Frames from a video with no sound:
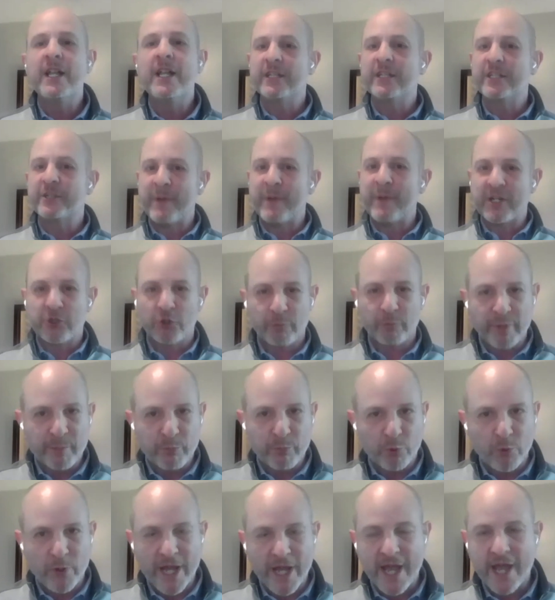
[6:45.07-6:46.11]
Let's make sure
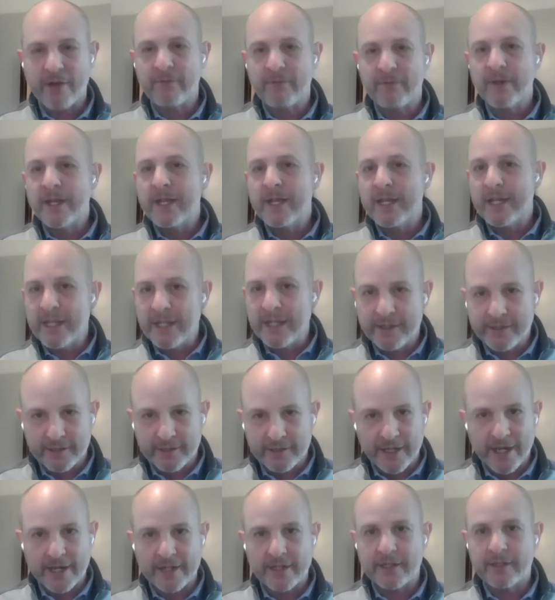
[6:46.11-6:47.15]
people have
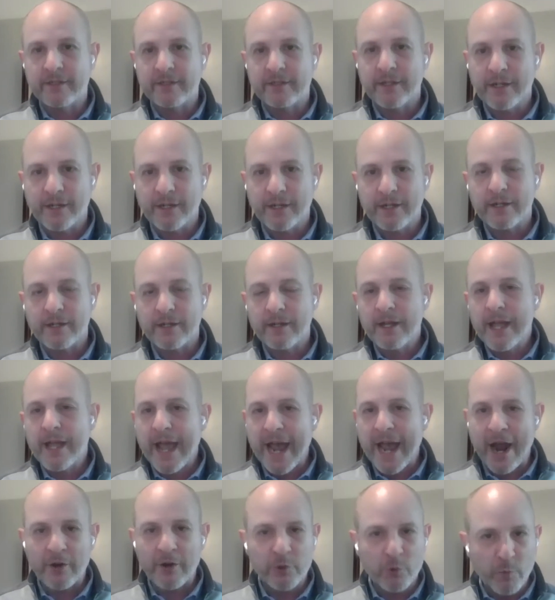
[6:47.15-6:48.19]
insulated
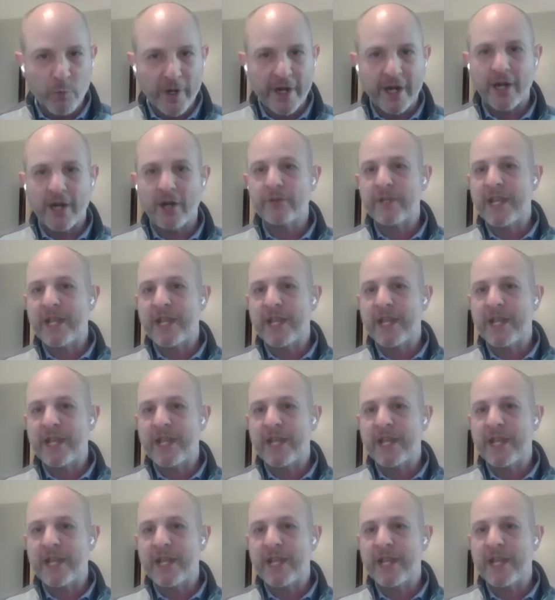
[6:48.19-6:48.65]
outerwear,